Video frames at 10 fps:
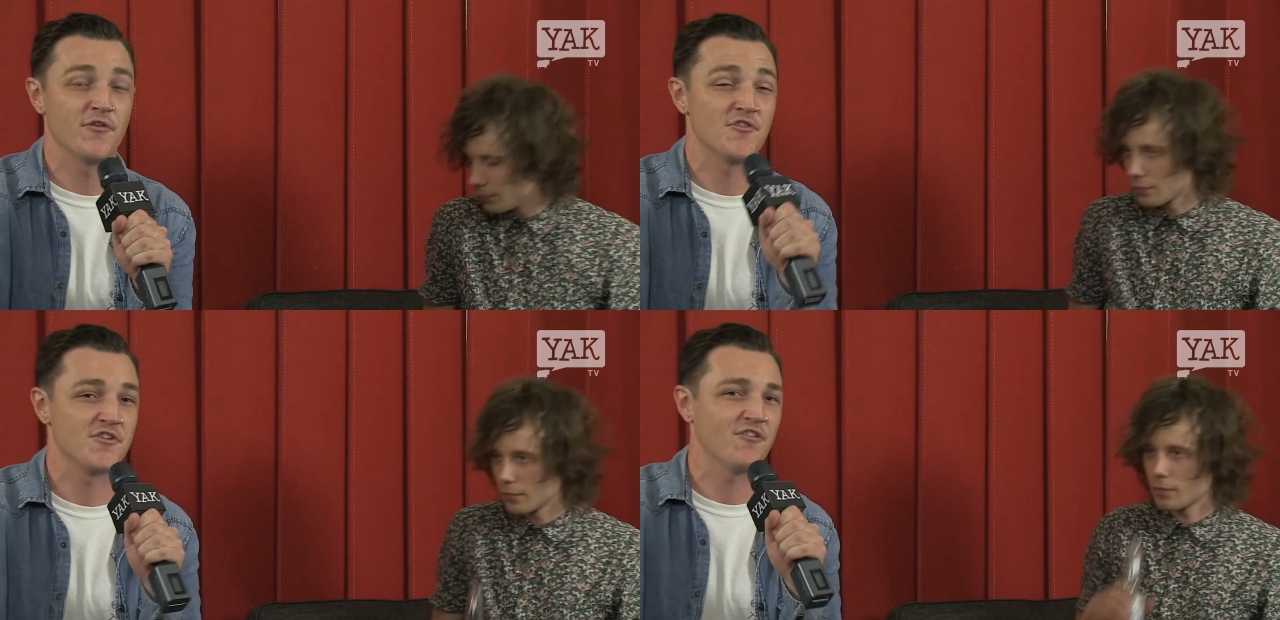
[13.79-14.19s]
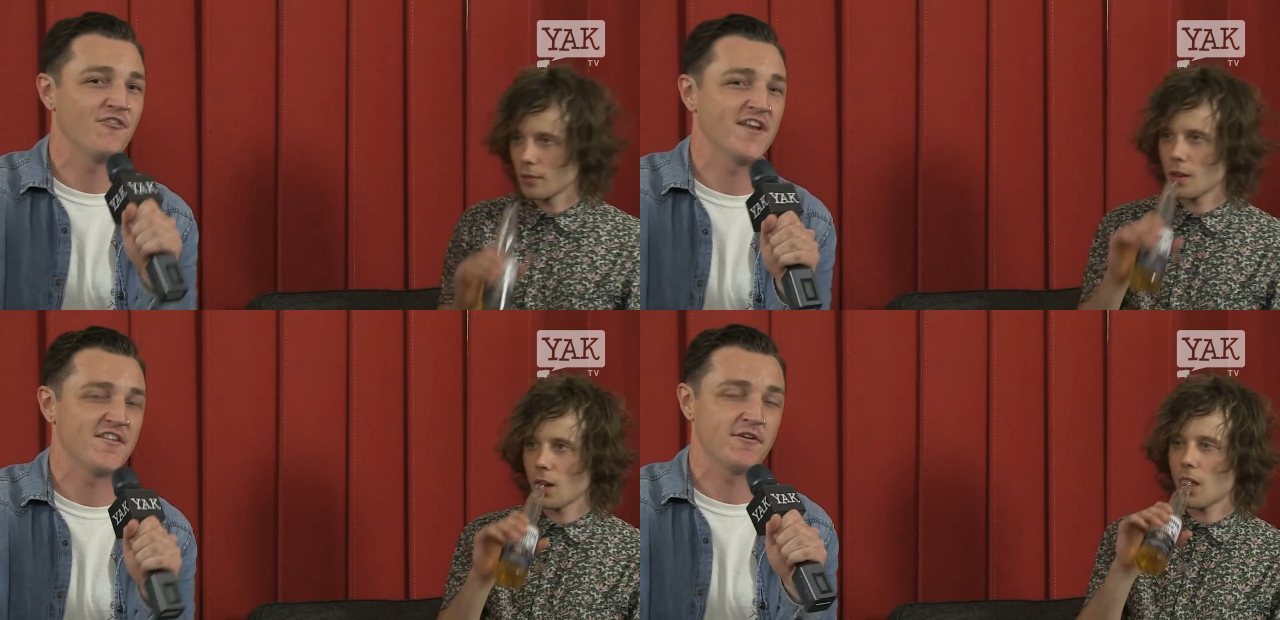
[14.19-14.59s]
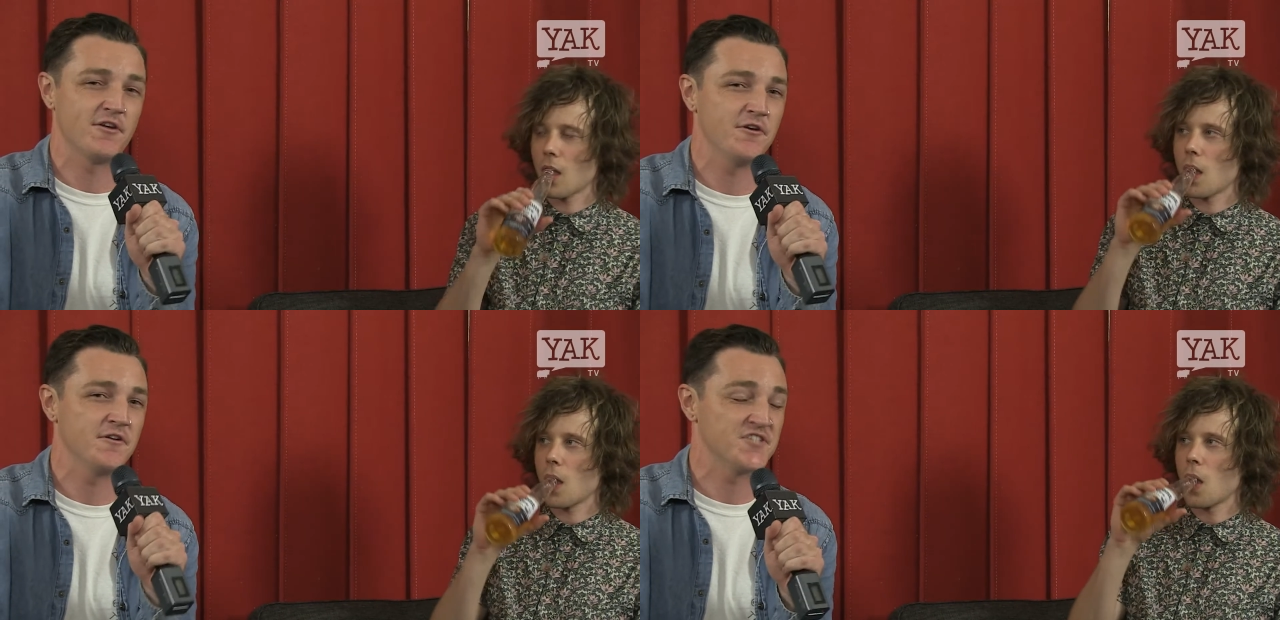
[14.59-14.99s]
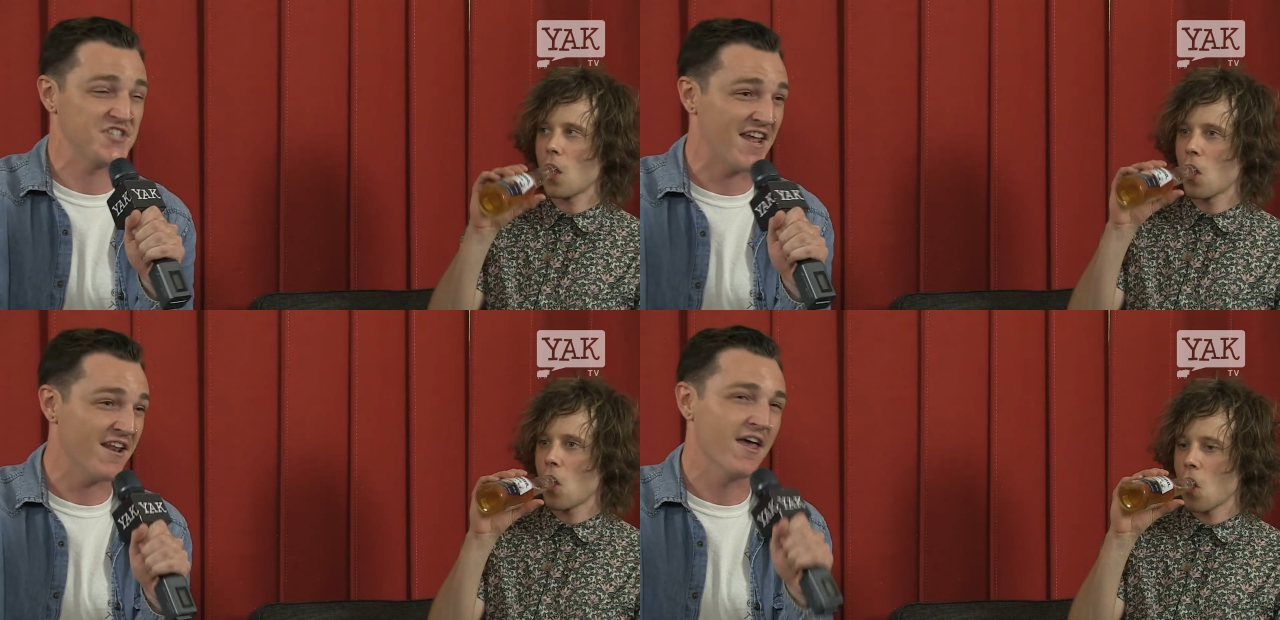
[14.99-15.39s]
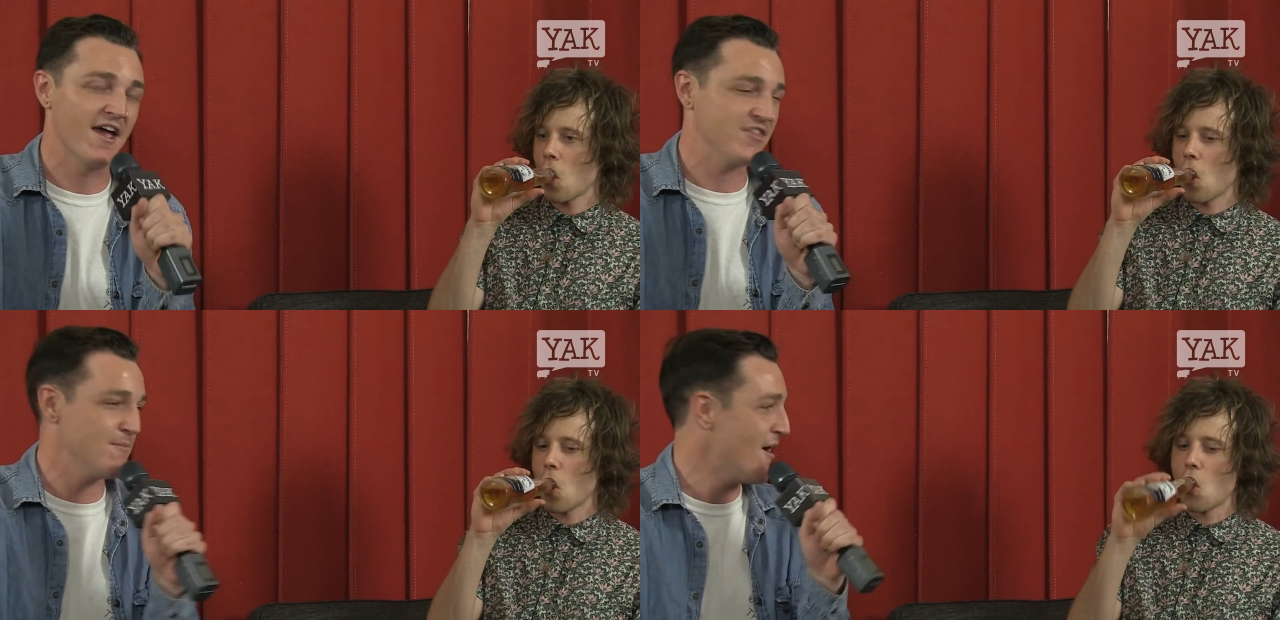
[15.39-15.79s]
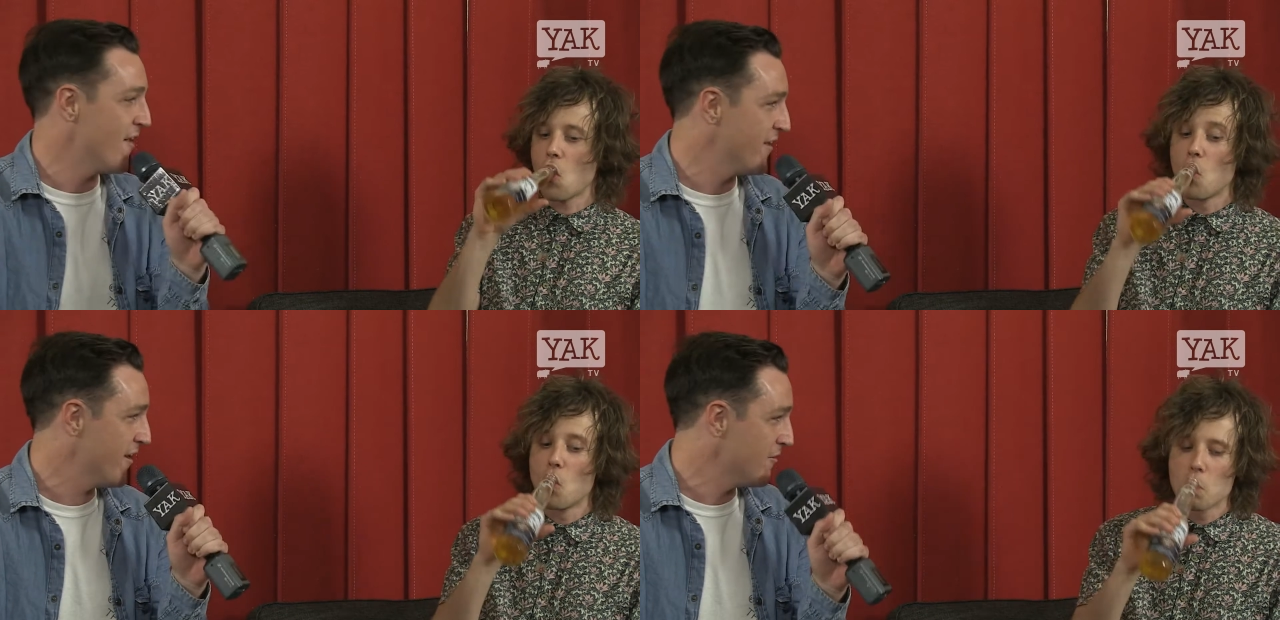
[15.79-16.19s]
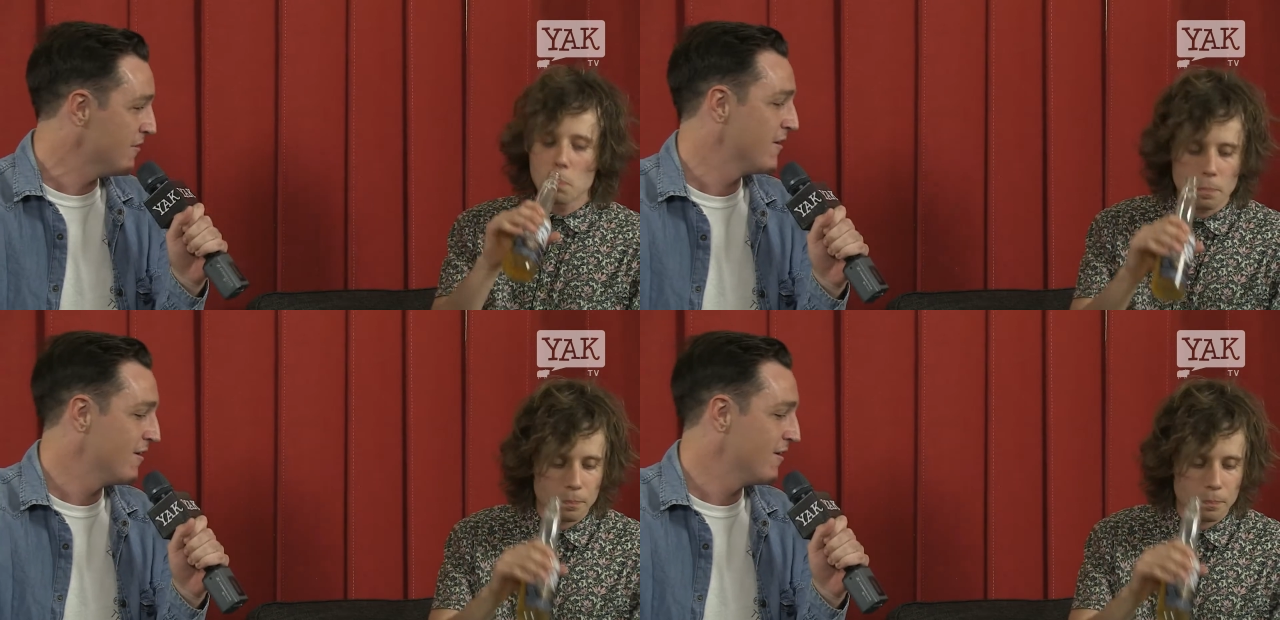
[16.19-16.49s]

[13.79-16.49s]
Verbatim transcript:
Speaker 1: who's just finished a huge set at the Bar on the Hill.